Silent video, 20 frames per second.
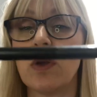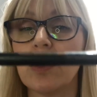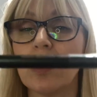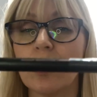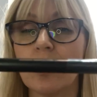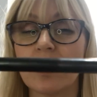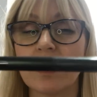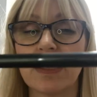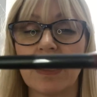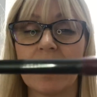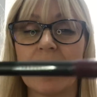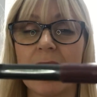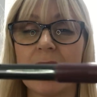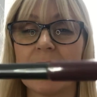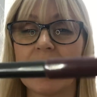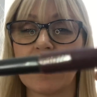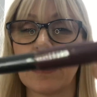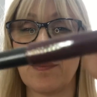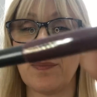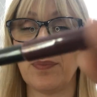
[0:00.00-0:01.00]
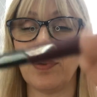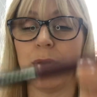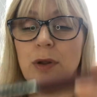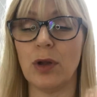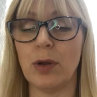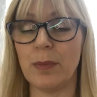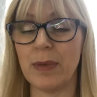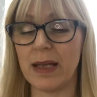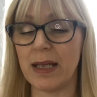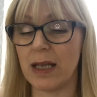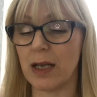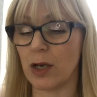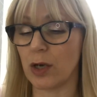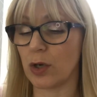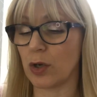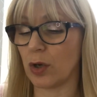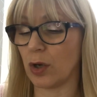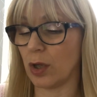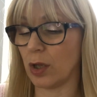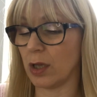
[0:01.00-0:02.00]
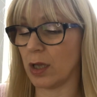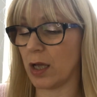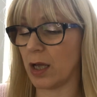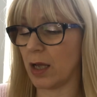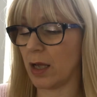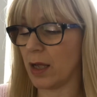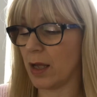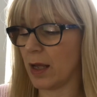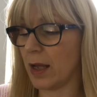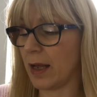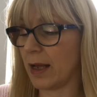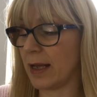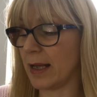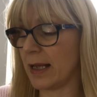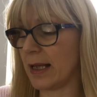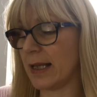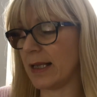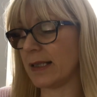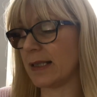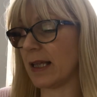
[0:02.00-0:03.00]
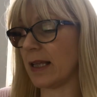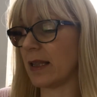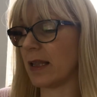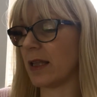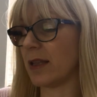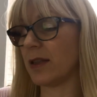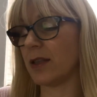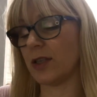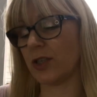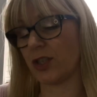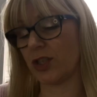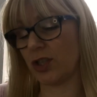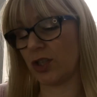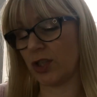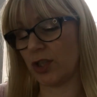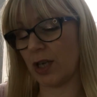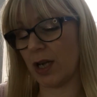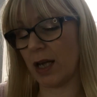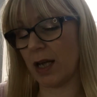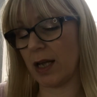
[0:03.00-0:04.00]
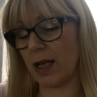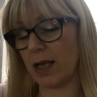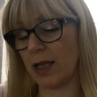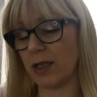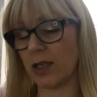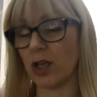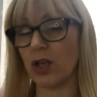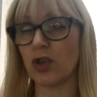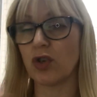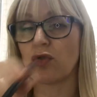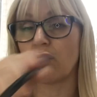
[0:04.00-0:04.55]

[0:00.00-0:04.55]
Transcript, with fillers: one looks again like a plummy colour. It is in the shade